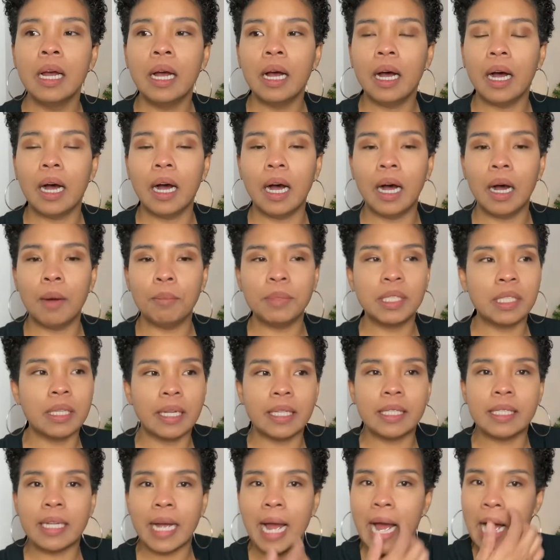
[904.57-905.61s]
It's nice
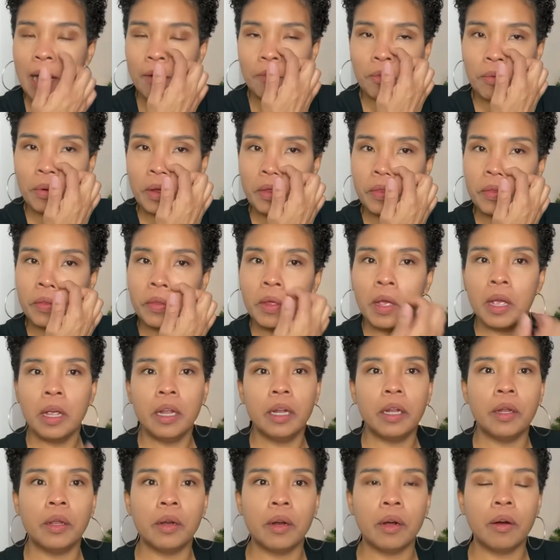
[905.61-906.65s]
to have with,
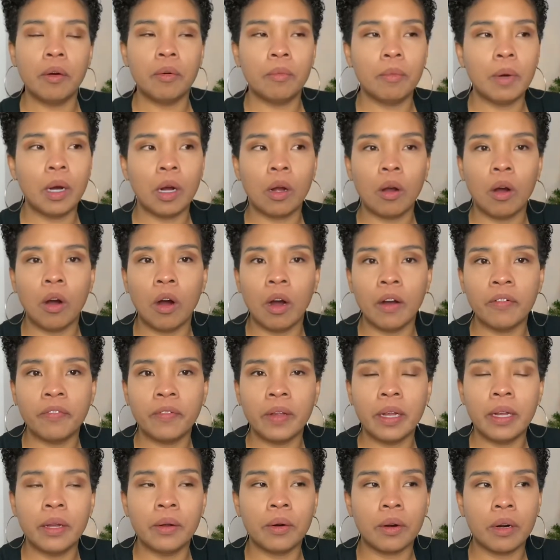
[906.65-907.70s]
a
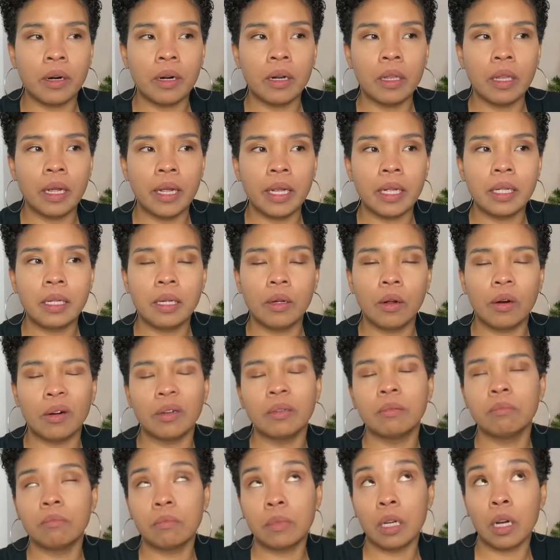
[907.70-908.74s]
coffee or
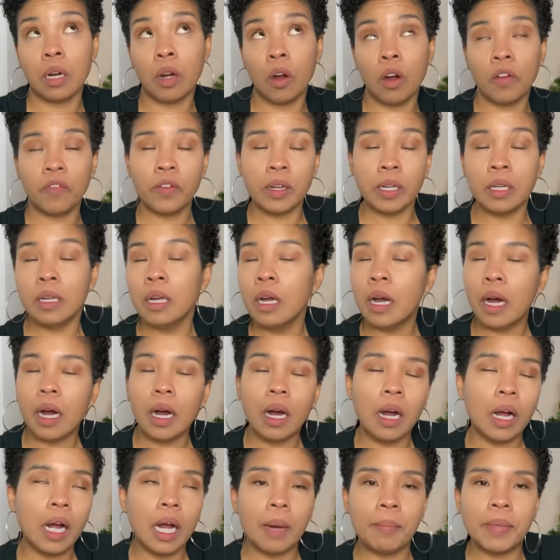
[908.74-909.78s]
a
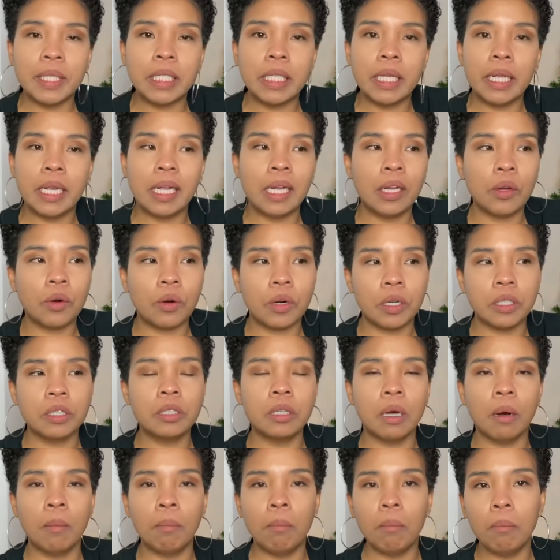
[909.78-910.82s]
cup of tea or
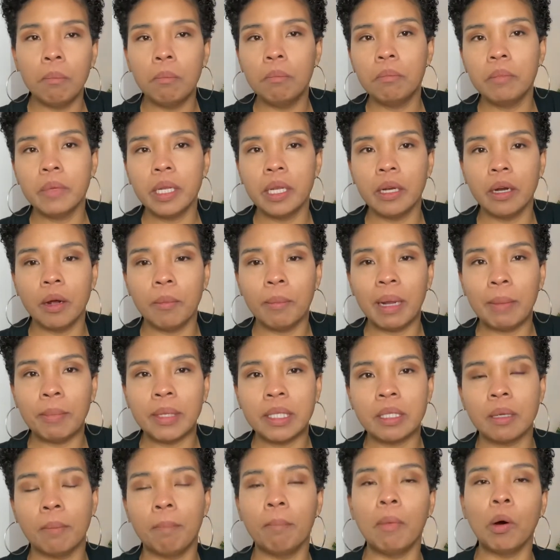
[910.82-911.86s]
some, maybe
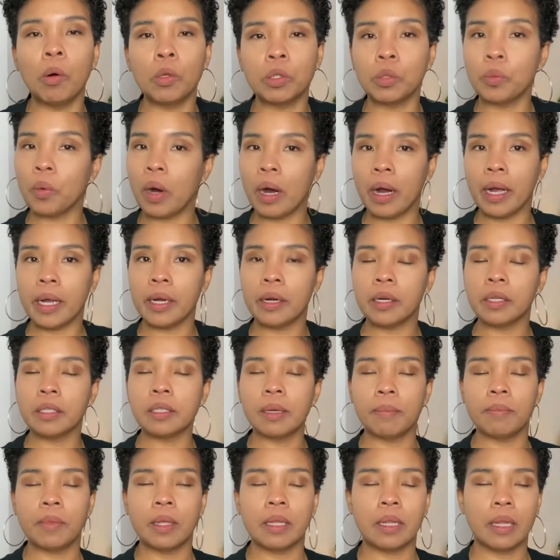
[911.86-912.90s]
some mulled wine or
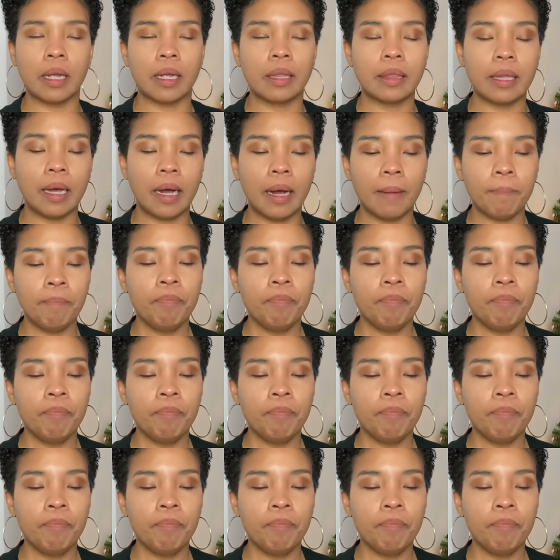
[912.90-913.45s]
something like that.